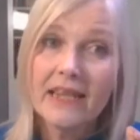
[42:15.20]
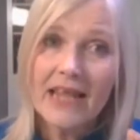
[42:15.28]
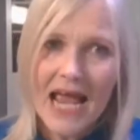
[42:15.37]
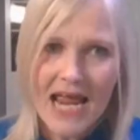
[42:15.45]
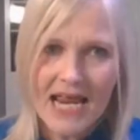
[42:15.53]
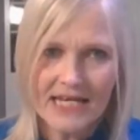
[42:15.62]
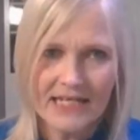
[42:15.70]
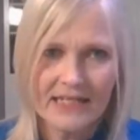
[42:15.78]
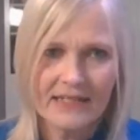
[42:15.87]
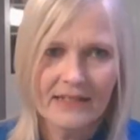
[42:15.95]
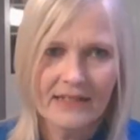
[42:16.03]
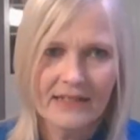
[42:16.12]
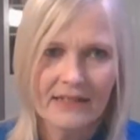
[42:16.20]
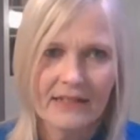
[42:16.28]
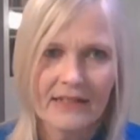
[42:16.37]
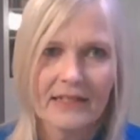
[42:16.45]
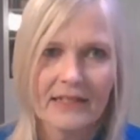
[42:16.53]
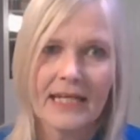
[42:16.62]
Then
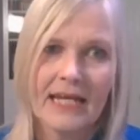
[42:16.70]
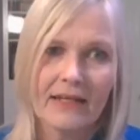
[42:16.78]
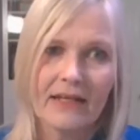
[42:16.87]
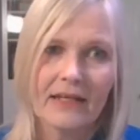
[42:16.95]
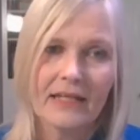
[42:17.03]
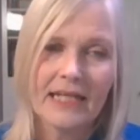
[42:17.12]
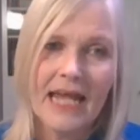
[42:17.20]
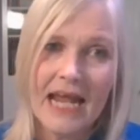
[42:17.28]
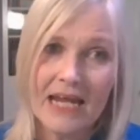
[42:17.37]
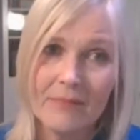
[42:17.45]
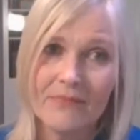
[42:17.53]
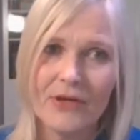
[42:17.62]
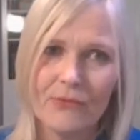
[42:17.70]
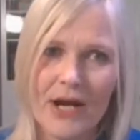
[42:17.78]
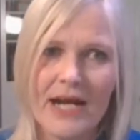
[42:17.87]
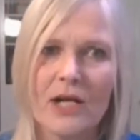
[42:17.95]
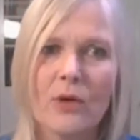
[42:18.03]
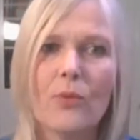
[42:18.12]
came the
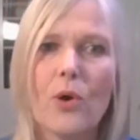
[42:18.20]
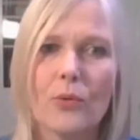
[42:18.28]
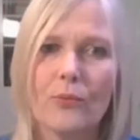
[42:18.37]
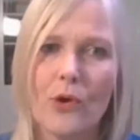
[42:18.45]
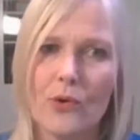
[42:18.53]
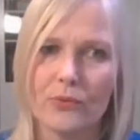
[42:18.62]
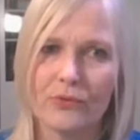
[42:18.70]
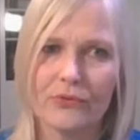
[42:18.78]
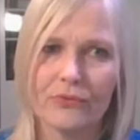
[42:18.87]
railroad,